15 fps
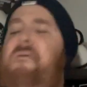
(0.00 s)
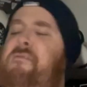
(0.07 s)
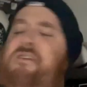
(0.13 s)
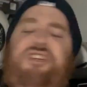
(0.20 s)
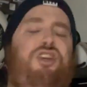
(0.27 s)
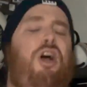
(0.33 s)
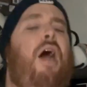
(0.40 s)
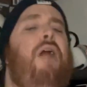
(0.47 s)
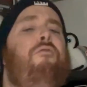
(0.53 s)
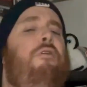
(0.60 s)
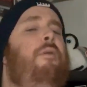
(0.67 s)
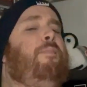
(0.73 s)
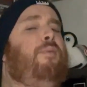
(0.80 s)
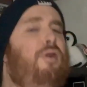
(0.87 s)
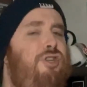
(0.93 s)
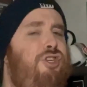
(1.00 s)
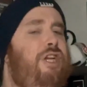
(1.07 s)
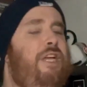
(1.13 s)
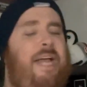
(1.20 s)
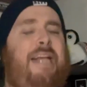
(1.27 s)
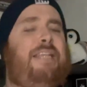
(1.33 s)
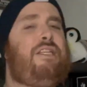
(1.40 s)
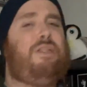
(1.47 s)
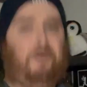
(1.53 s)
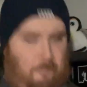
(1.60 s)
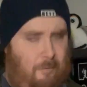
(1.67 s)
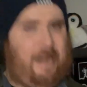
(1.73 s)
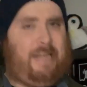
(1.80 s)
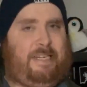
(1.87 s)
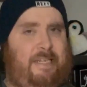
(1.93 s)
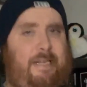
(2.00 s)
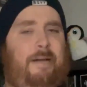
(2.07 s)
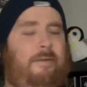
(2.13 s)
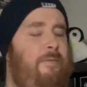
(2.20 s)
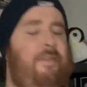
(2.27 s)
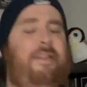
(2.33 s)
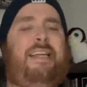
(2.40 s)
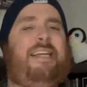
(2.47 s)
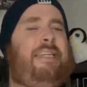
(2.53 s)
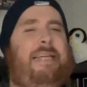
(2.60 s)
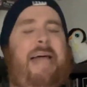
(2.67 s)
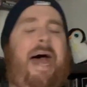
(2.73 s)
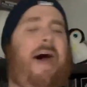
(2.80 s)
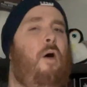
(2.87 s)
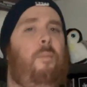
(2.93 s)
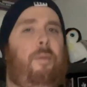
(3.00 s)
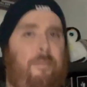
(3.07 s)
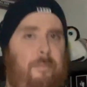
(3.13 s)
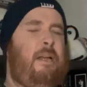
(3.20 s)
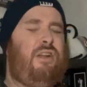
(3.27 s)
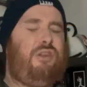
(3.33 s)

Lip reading: genre-pushing as the rest of this album.